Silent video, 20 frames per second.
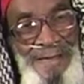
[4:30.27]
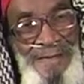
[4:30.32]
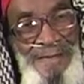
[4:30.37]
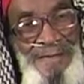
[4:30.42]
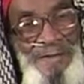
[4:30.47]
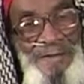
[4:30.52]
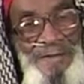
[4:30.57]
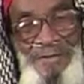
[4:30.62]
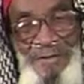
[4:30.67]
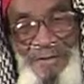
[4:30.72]

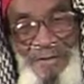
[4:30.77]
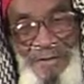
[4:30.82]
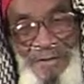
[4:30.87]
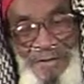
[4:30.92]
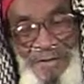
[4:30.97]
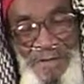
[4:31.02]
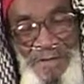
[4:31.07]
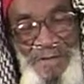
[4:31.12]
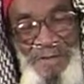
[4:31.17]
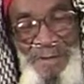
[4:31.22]
You
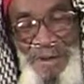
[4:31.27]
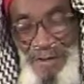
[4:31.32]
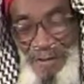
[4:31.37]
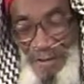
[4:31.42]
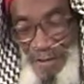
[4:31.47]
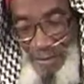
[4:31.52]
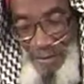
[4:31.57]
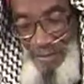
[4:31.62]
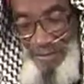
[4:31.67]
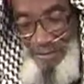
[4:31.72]
see where I'm
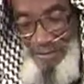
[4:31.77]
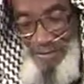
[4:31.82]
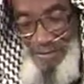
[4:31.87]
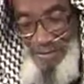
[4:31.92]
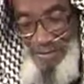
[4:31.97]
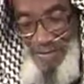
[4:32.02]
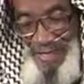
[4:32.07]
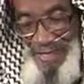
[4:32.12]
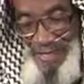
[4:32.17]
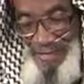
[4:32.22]
coming from? It's
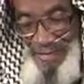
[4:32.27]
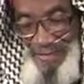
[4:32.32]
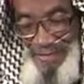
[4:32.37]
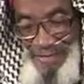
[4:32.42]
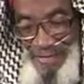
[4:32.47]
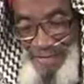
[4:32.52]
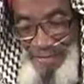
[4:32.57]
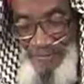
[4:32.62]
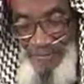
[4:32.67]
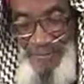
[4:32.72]

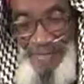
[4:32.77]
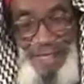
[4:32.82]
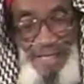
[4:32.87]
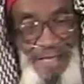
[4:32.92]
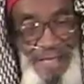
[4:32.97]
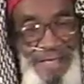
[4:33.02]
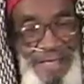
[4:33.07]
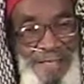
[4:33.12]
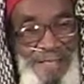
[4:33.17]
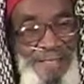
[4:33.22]

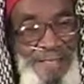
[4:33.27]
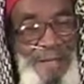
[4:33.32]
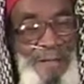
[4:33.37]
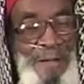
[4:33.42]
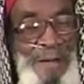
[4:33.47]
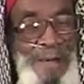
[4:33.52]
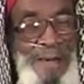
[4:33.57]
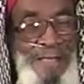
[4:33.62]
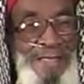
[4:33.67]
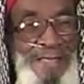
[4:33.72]

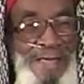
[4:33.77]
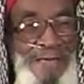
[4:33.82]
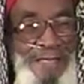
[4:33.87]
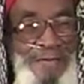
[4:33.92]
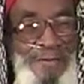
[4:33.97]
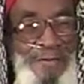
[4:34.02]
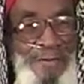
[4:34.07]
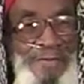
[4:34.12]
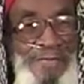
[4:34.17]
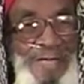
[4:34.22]
nobody there
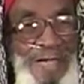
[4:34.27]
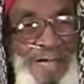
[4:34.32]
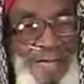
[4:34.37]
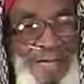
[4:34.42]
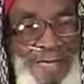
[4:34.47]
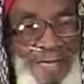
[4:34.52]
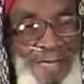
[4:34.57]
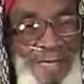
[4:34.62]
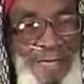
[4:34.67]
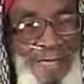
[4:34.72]
doing that.
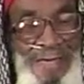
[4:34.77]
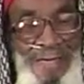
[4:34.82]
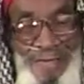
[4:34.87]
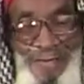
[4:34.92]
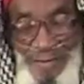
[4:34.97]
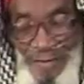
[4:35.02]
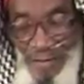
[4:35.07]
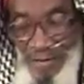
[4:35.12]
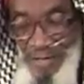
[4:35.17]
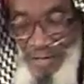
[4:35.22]

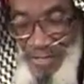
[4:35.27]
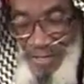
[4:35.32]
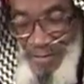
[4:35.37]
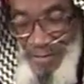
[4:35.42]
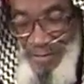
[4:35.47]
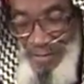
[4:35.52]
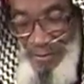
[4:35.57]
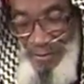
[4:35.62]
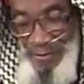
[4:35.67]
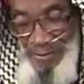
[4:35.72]
So
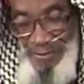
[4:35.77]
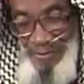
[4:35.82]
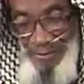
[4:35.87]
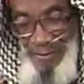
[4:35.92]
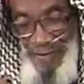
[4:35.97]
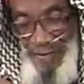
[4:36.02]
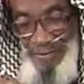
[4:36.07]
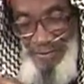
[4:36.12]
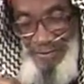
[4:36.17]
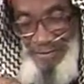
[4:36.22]
what?
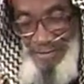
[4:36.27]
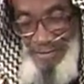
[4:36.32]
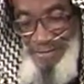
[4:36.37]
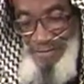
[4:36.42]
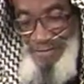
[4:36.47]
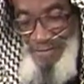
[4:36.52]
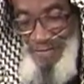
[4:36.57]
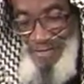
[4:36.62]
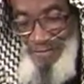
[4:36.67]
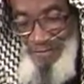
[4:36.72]
I don't
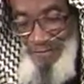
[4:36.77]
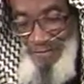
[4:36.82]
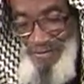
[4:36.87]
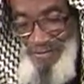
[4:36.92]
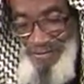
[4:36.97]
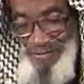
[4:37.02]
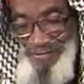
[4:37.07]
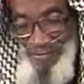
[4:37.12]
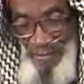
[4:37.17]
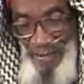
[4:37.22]
understand the
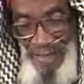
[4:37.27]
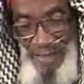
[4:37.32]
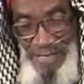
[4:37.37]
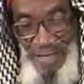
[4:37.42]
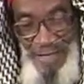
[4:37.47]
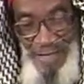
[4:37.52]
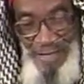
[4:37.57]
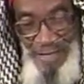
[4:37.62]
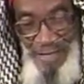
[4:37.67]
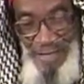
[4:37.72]
reasons why
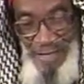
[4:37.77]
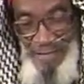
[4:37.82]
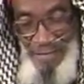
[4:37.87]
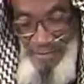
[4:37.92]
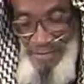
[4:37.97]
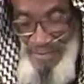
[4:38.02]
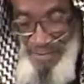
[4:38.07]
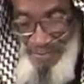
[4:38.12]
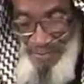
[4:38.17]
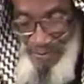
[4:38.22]
they killing up